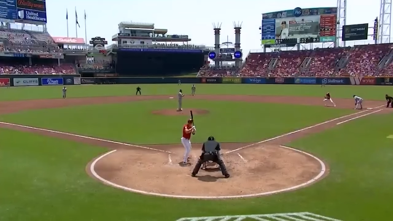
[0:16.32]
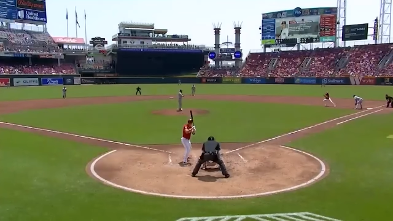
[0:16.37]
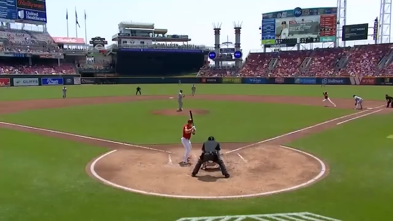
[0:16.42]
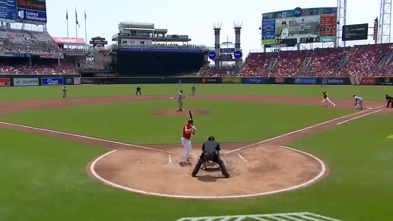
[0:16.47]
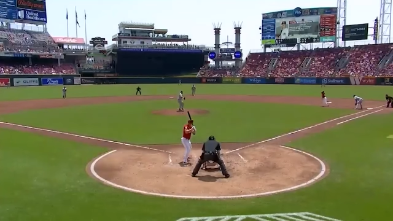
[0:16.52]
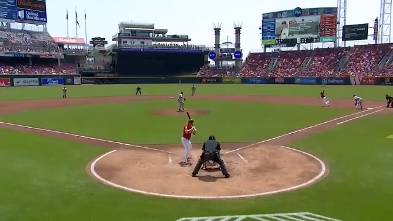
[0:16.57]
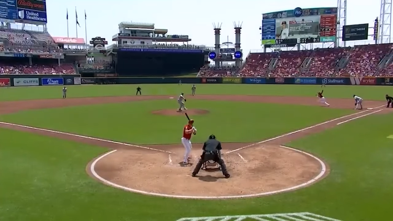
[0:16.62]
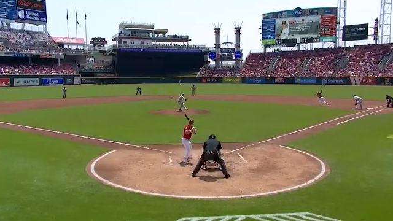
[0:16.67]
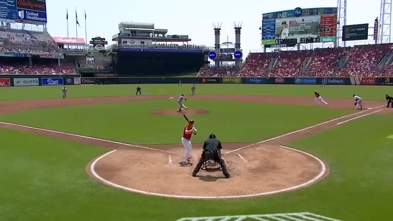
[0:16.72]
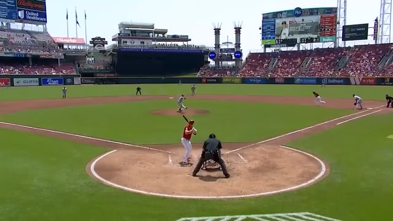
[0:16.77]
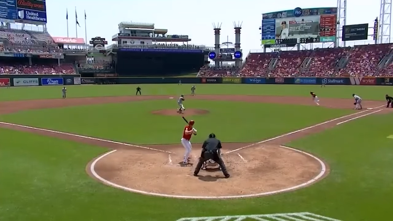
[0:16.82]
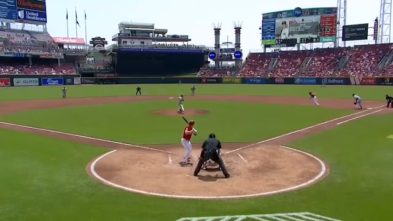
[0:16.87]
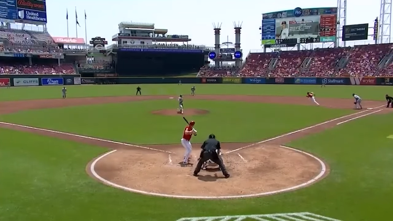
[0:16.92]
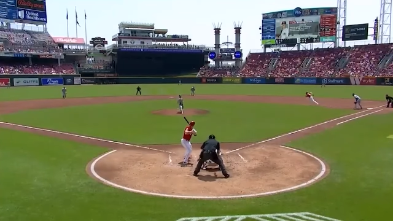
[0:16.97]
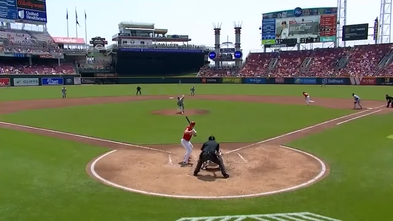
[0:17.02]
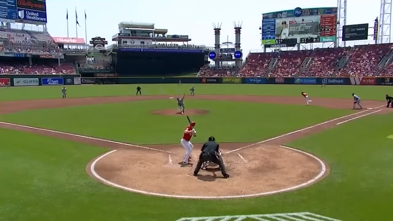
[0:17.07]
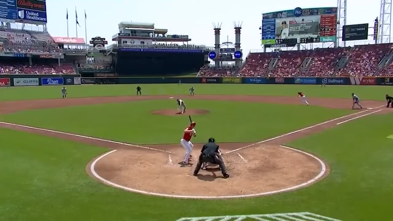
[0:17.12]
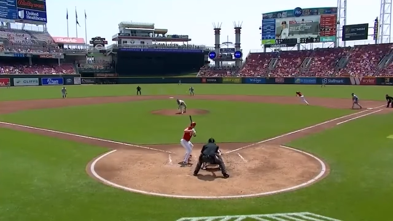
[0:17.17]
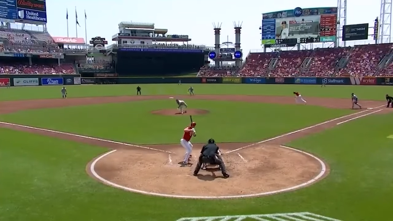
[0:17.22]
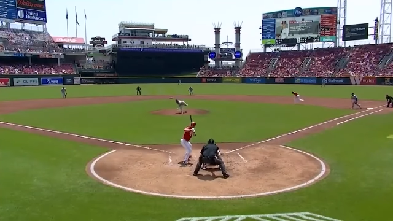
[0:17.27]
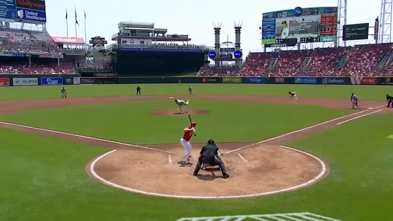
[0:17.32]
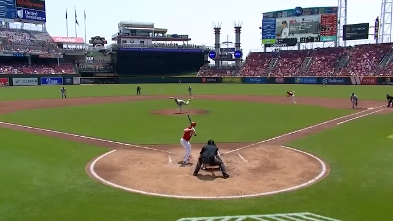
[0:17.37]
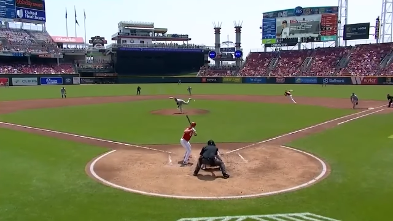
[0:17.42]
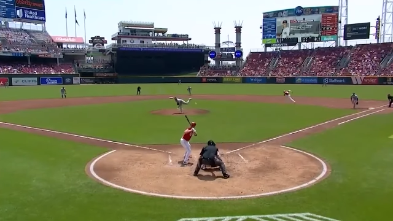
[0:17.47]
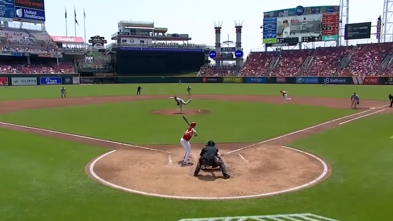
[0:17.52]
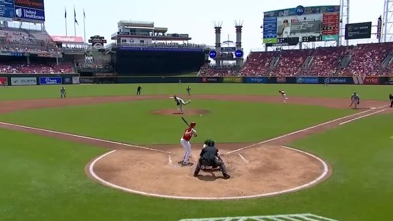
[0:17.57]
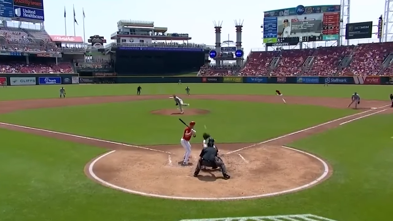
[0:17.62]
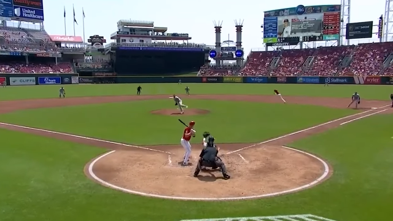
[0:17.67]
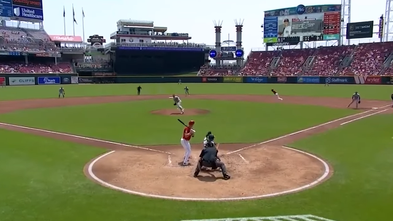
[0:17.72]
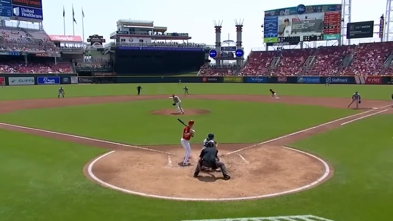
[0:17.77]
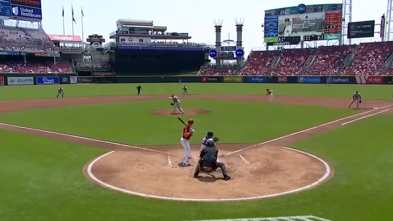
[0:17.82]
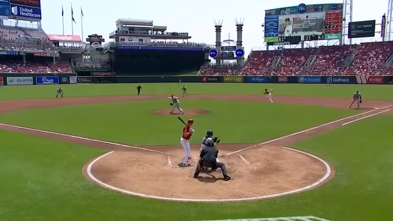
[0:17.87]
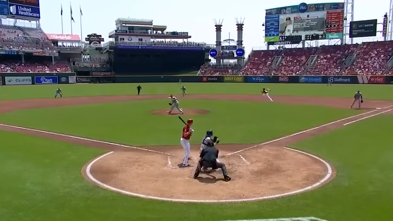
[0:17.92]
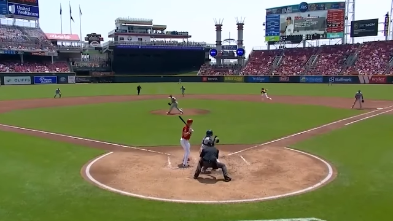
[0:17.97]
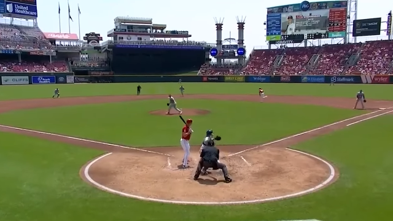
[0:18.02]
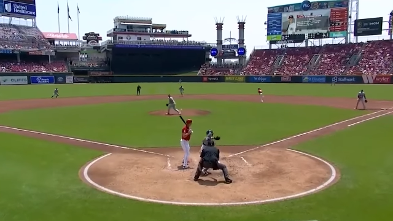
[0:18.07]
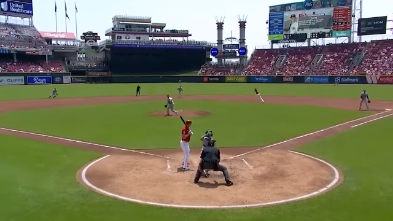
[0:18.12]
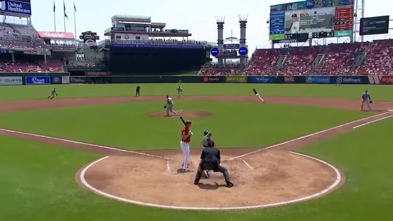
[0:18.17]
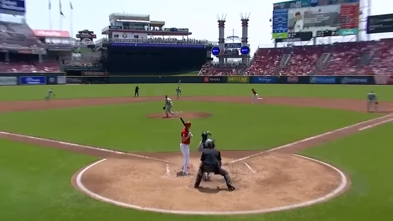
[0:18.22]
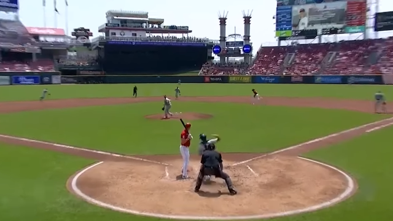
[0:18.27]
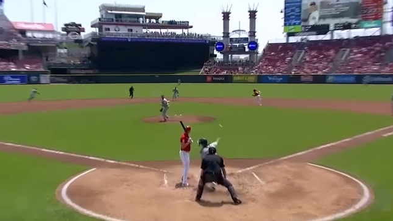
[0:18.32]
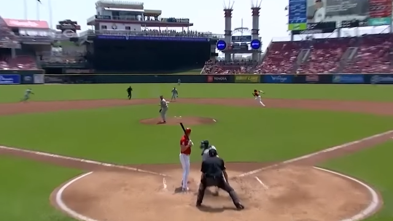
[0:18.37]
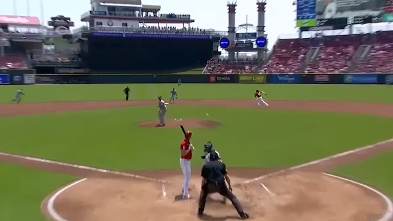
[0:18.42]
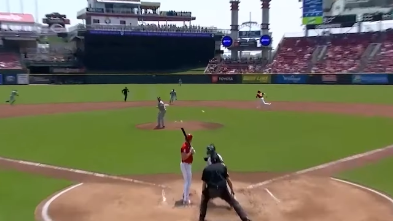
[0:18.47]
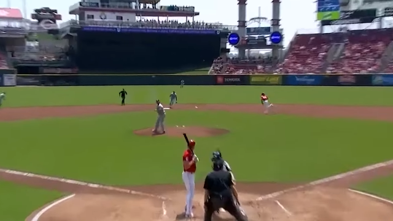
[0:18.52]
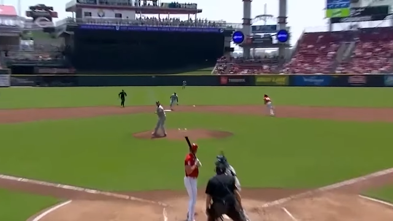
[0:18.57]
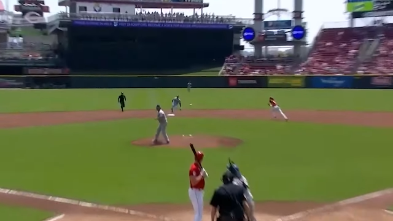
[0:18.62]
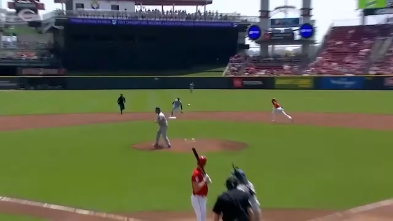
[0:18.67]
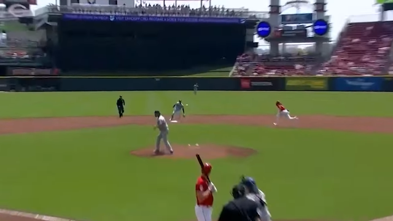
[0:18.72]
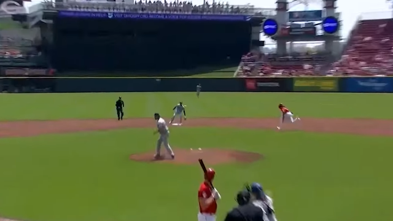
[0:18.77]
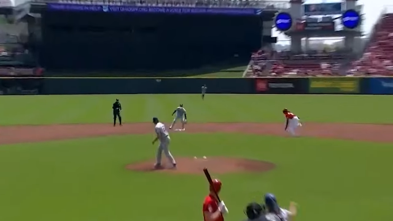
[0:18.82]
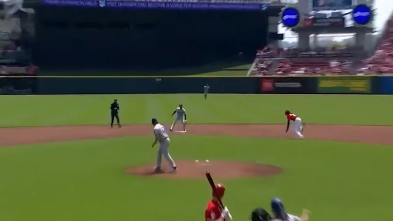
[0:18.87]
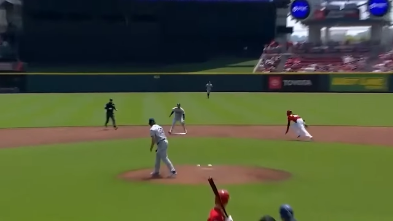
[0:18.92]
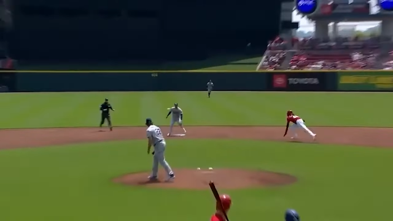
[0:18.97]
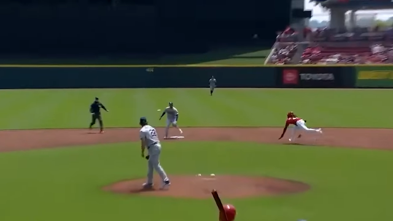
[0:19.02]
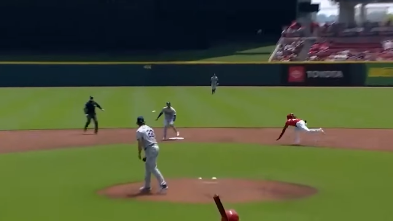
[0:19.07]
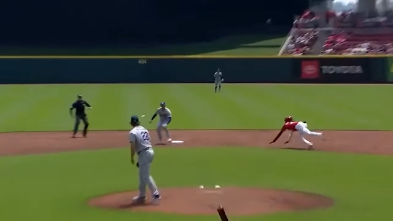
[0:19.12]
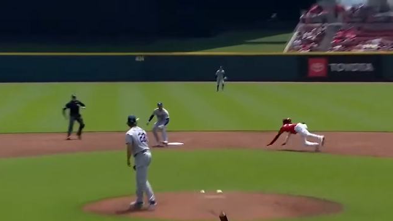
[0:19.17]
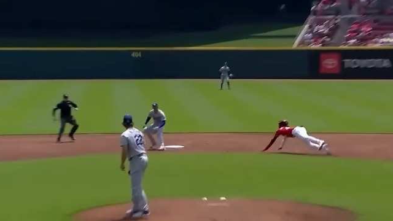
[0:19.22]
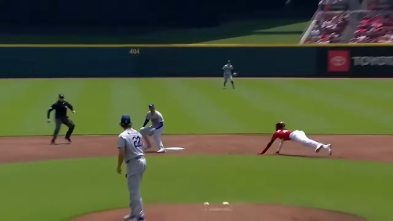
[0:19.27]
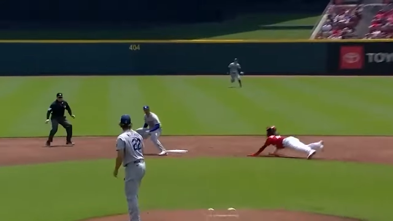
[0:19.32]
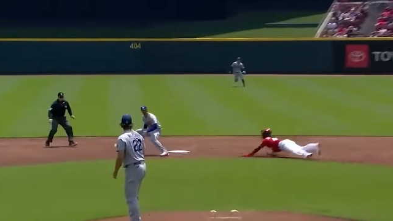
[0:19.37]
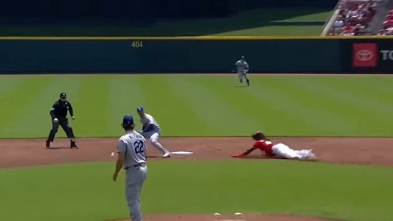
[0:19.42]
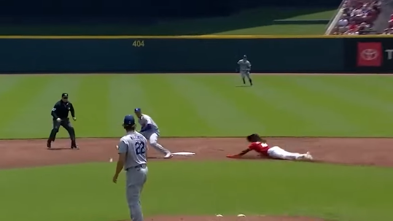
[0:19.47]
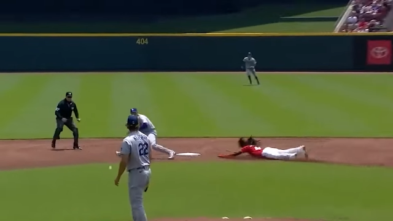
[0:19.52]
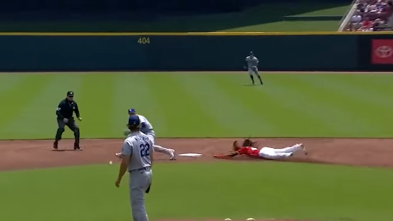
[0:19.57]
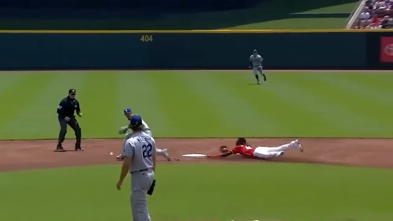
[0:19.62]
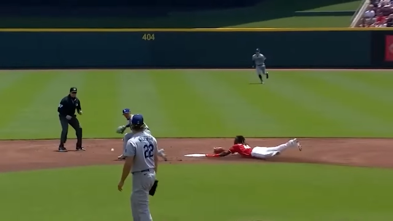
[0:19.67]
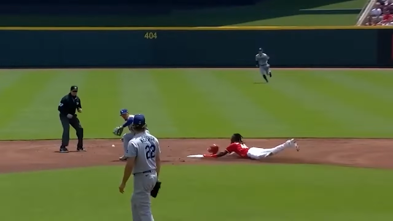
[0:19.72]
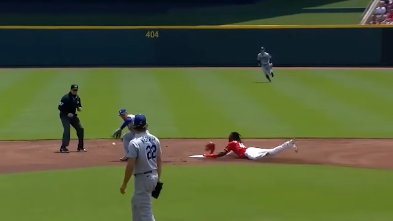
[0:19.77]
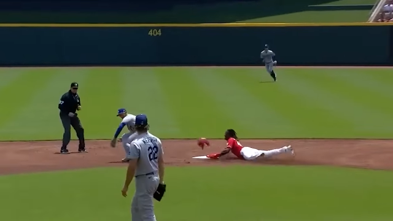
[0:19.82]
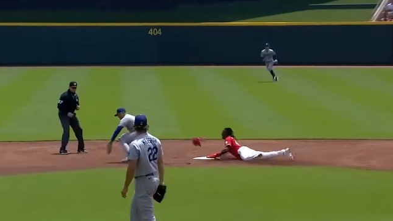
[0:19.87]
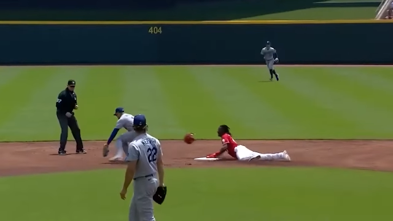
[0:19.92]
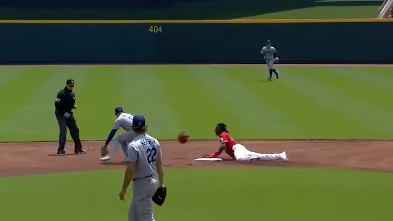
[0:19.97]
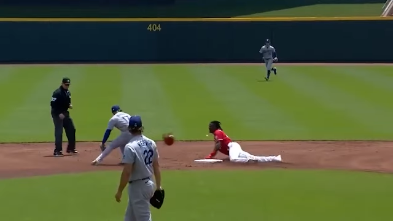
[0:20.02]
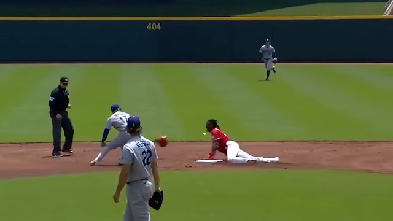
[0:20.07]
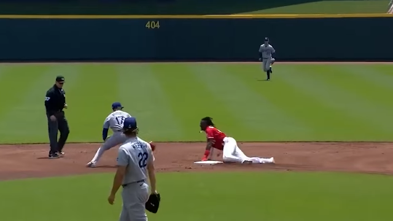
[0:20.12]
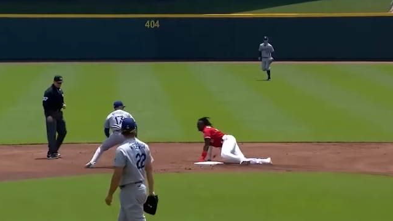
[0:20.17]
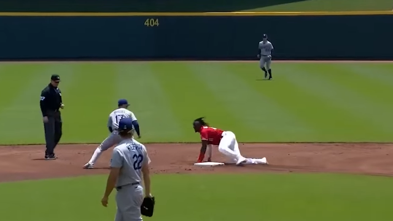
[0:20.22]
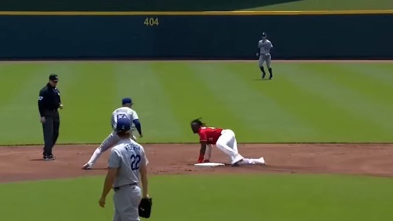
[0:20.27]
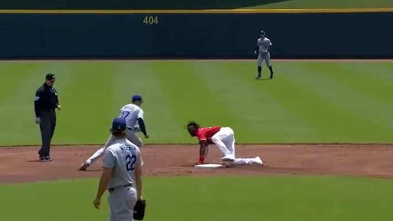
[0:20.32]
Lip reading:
No face is visible, so there are no lips to read.